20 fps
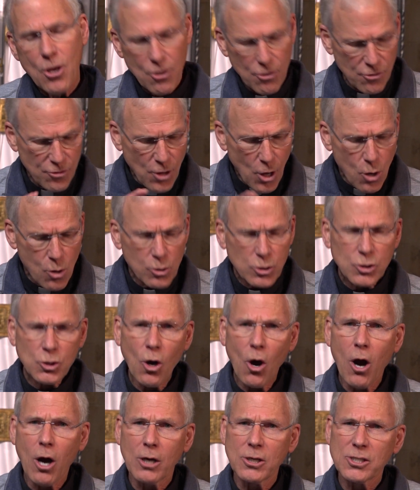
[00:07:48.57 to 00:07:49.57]
Those
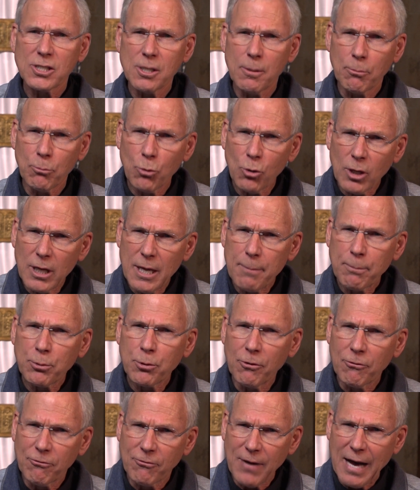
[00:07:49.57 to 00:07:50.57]
are some really
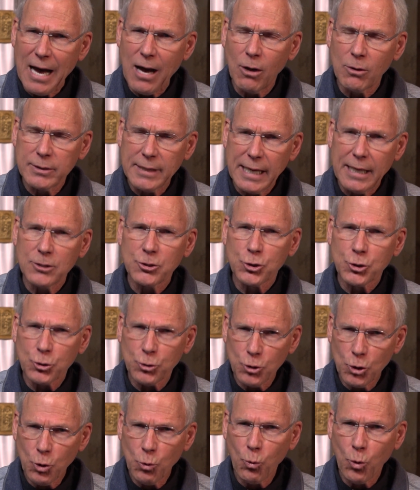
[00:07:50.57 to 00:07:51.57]
profound and
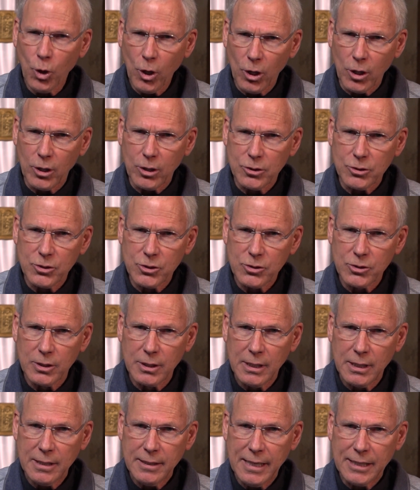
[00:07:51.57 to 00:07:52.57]
true words
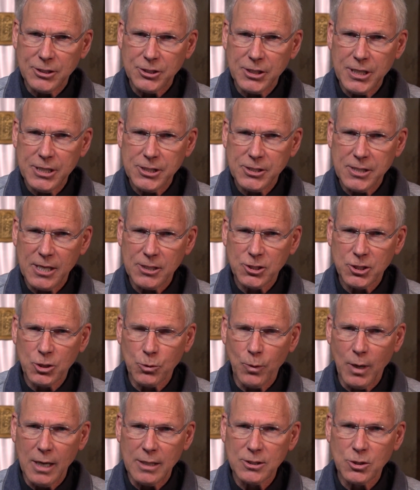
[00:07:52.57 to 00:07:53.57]
that she says
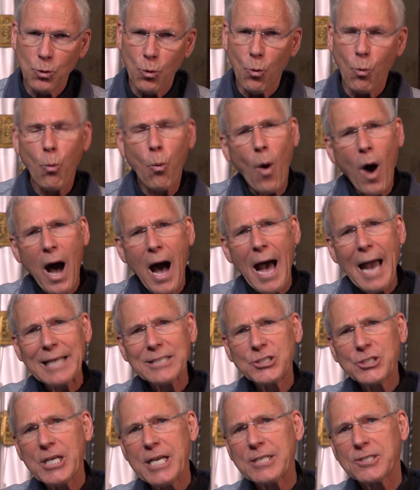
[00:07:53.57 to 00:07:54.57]
to us, why
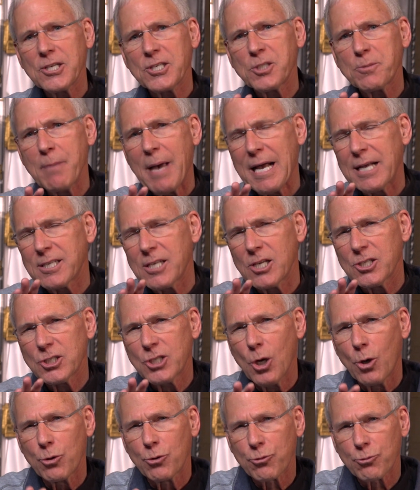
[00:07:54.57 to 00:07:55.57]
Jesus makes us
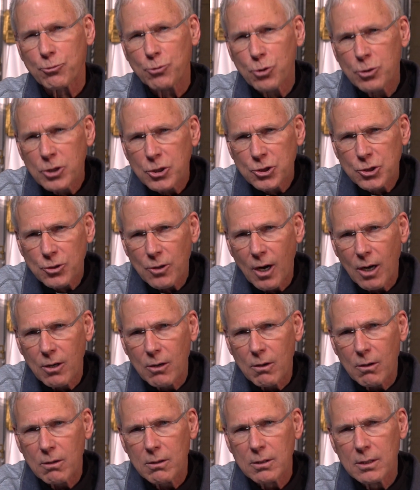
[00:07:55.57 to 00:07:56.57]
go through the
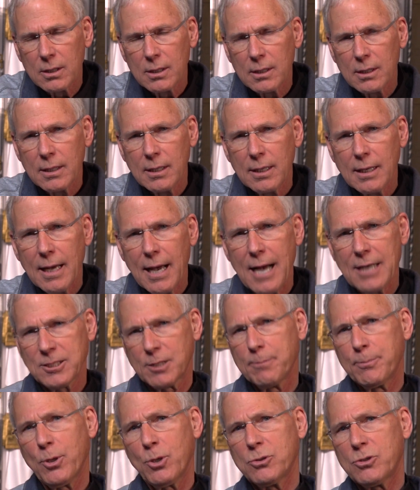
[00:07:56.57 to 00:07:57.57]
struggle as
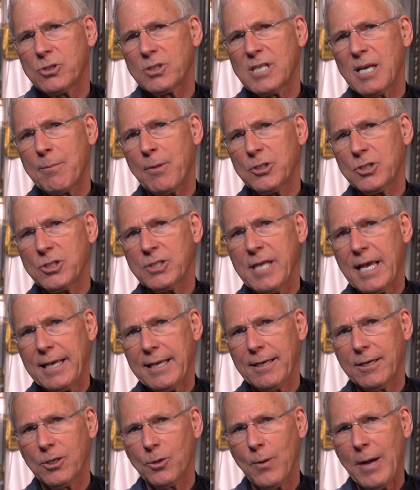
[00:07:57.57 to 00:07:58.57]
opposed to someone just
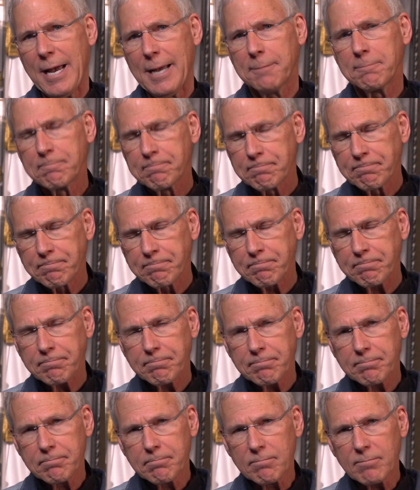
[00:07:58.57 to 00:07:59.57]
taking it away.
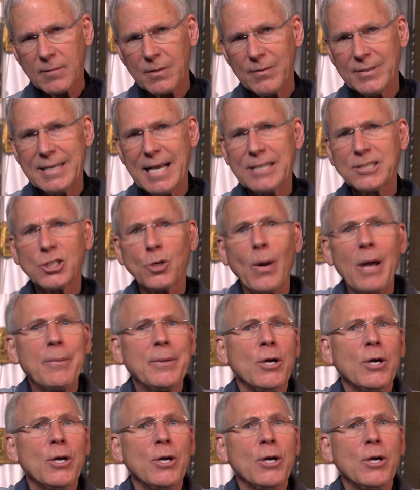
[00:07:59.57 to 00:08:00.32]
He takes it away, we